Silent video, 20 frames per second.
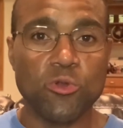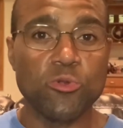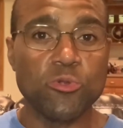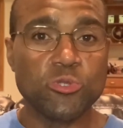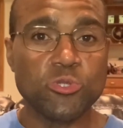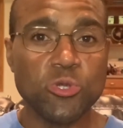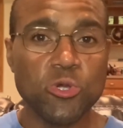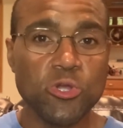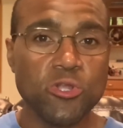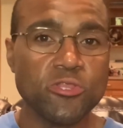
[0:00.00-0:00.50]
who
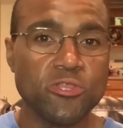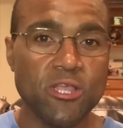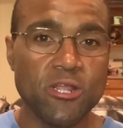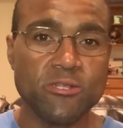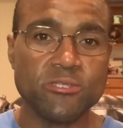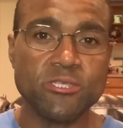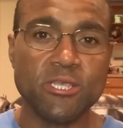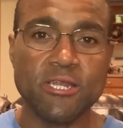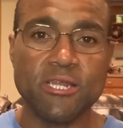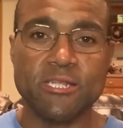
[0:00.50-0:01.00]
took their
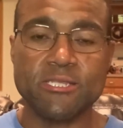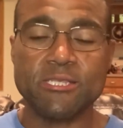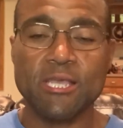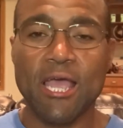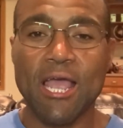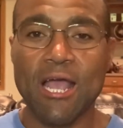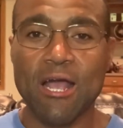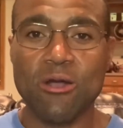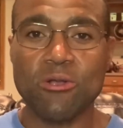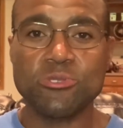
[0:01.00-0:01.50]
tenant to
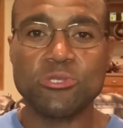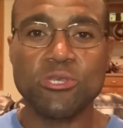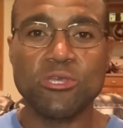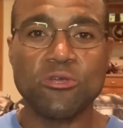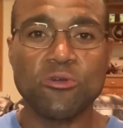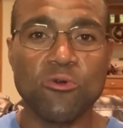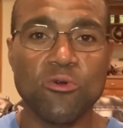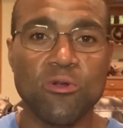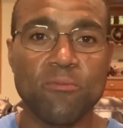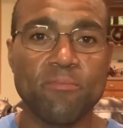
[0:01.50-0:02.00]
housing
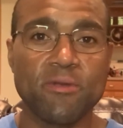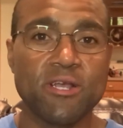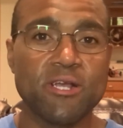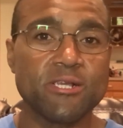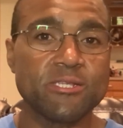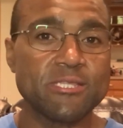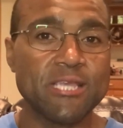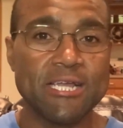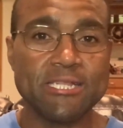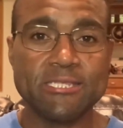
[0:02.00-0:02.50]
court
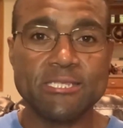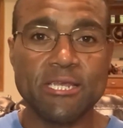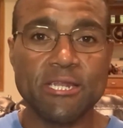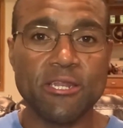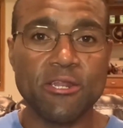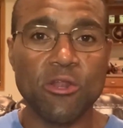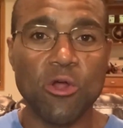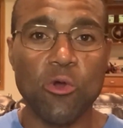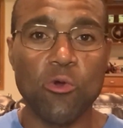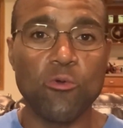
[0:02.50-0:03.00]
because that
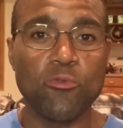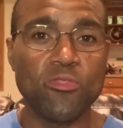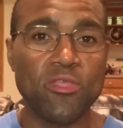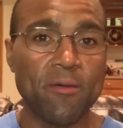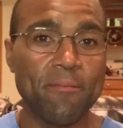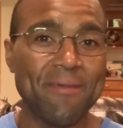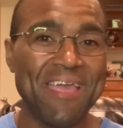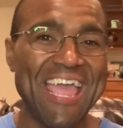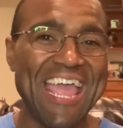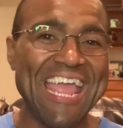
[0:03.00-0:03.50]
tenant owed
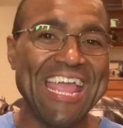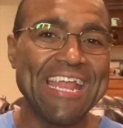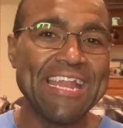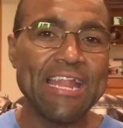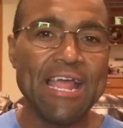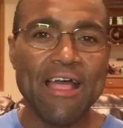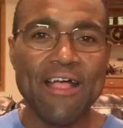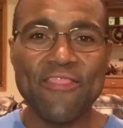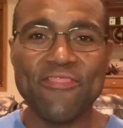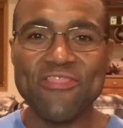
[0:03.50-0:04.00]
them
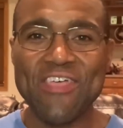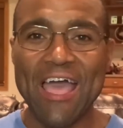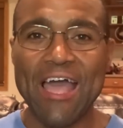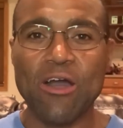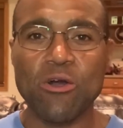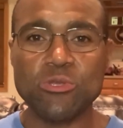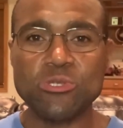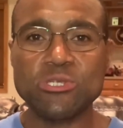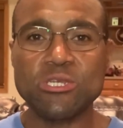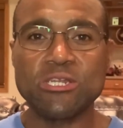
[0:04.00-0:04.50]

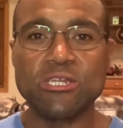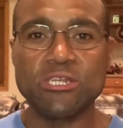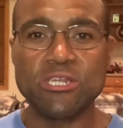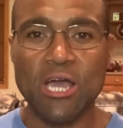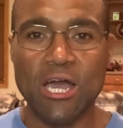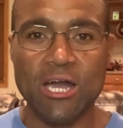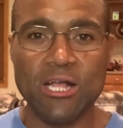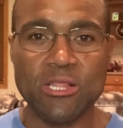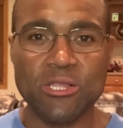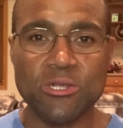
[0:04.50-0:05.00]

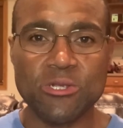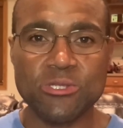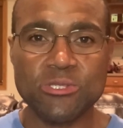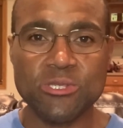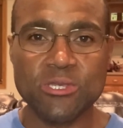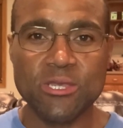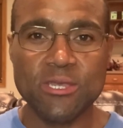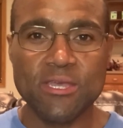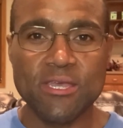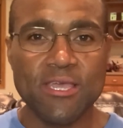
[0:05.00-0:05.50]
$8,000,
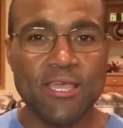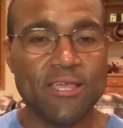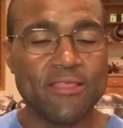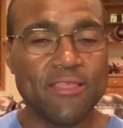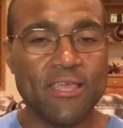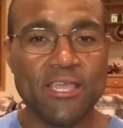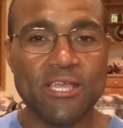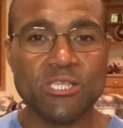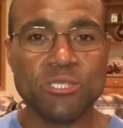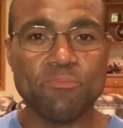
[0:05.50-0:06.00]
and
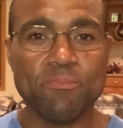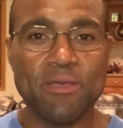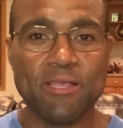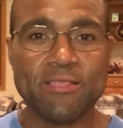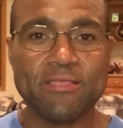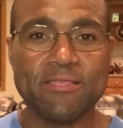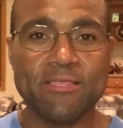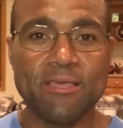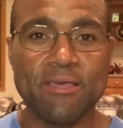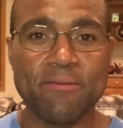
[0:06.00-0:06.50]
they
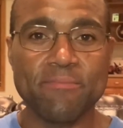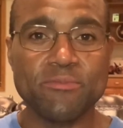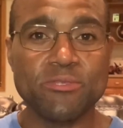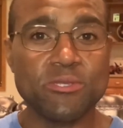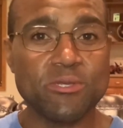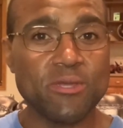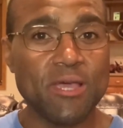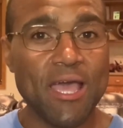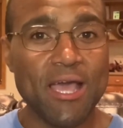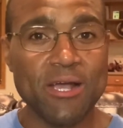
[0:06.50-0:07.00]
expect them
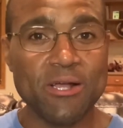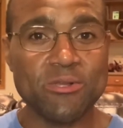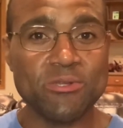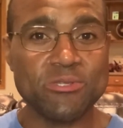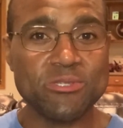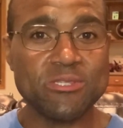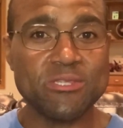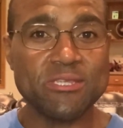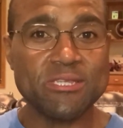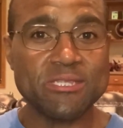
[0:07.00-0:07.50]
to
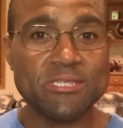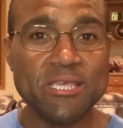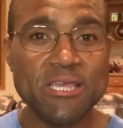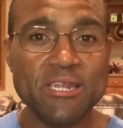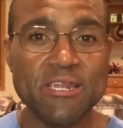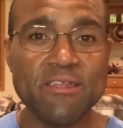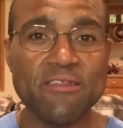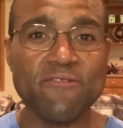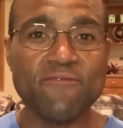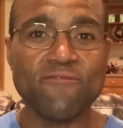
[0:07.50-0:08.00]
house the
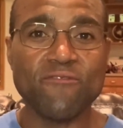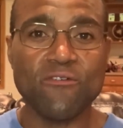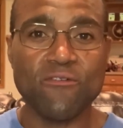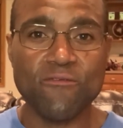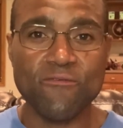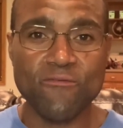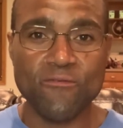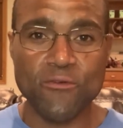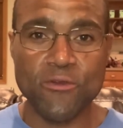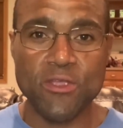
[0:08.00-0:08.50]
tenant for
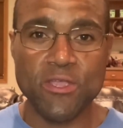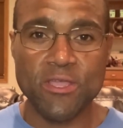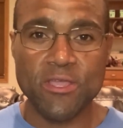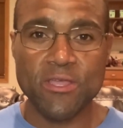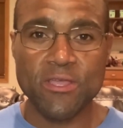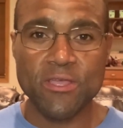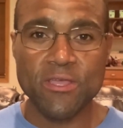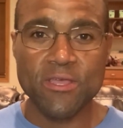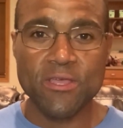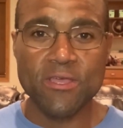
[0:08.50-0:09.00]
free.
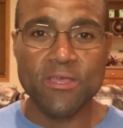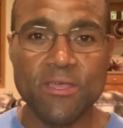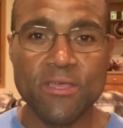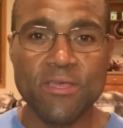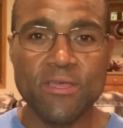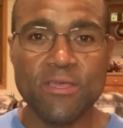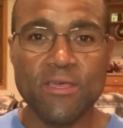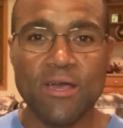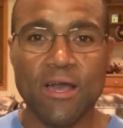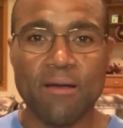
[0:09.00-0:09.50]

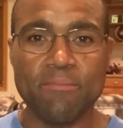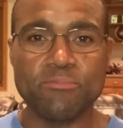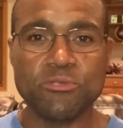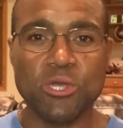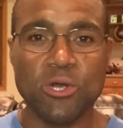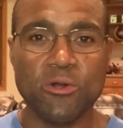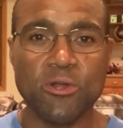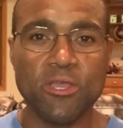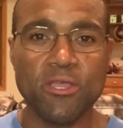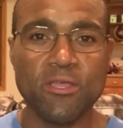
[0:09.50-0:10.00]
I'm
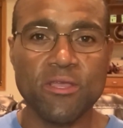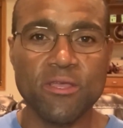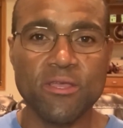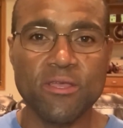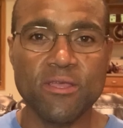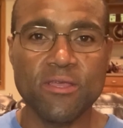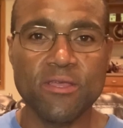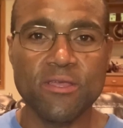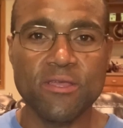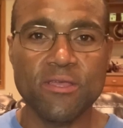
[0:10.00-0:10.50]
Tony,
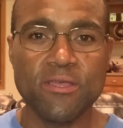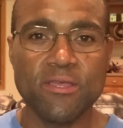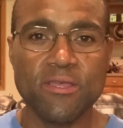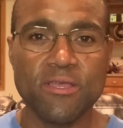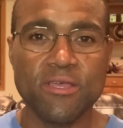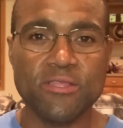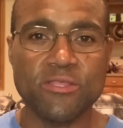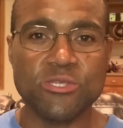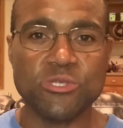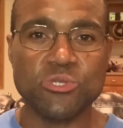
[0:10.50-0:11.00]

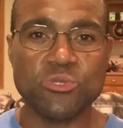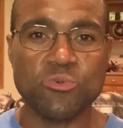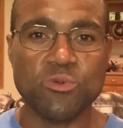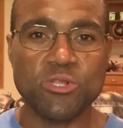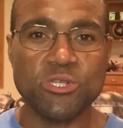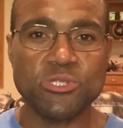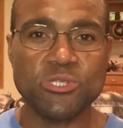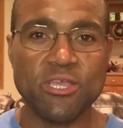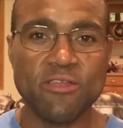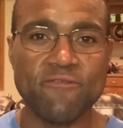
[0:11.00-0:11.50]
and this is
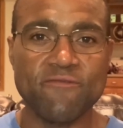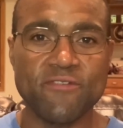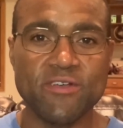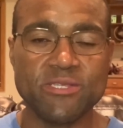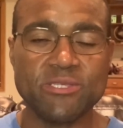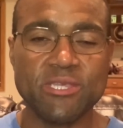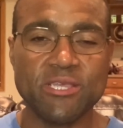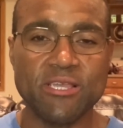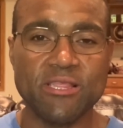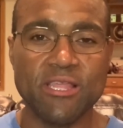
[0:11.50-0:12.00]
Real Estate
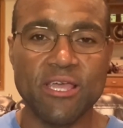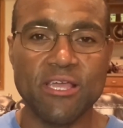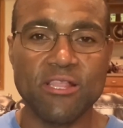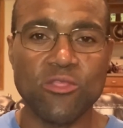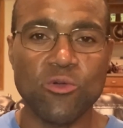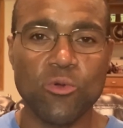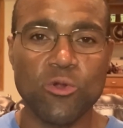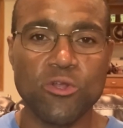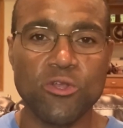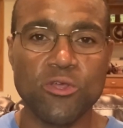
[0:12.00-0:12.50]
Investing and
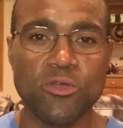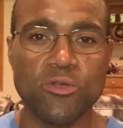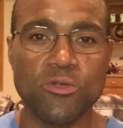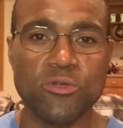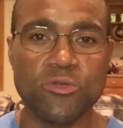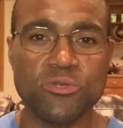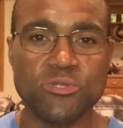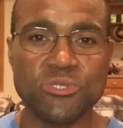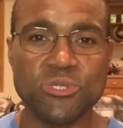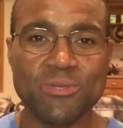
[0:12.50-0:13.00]
Landlord
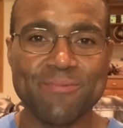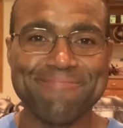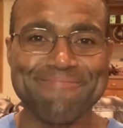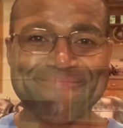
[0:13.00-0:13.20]
News.